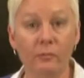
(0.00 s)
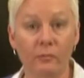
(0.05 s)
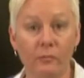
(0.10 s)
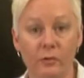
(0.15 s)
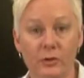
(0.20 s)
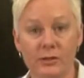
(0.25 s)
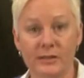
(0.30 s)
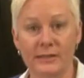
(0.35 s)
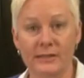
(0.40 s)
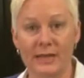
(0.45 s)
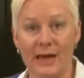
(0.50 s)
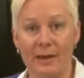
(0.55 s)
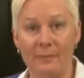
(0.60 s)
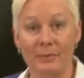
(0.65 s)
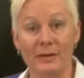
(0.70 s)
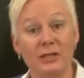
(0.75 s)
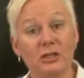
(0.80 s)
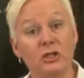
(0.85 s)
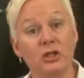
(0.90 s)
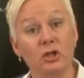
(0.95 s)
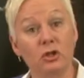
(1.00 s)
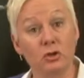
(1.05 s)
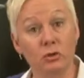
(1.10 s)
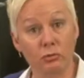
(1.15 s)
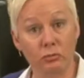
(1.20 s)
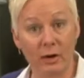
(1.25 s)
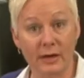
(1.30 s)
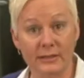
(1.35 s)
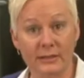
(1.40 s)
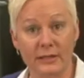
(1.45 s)
first step is to
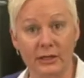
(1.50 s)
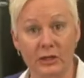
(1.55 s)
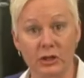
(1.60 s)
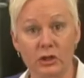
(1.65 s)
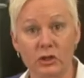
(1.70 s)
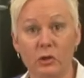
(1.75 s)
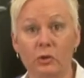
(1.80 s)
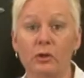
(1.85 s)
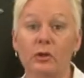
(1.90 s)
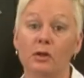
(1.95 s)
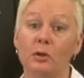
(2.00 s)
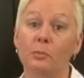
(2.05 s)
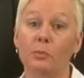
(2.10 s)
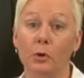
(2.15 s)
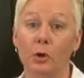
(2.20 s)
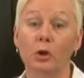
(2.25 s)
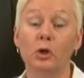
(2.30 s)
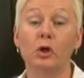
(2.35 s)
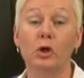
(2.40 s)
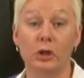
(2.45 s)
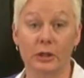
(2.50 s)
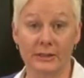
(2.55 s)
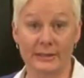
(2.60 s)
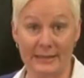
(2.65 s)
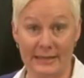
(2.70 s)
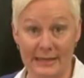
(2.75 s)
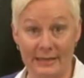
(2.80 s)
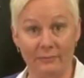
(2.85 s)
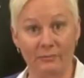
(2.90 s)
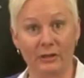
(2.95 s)
truss it so that the bird cooks
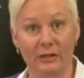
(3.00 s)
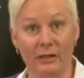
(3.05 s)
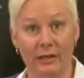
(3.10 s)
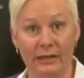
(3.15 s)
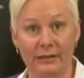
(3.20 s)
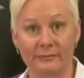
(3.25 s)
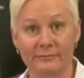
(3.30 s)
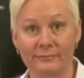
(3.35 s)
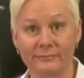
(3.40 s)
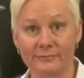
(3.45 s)
evenly.